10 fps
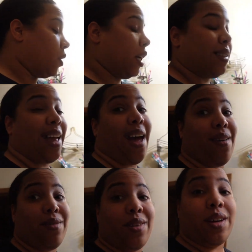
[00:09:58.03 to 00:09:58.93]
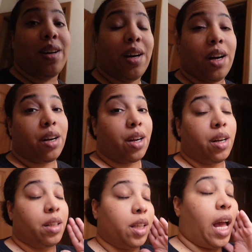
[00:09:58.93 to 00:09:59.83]
because I have an
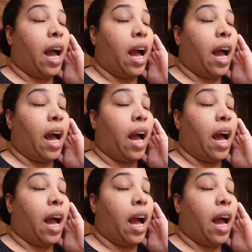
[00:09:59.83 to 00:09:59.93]
early,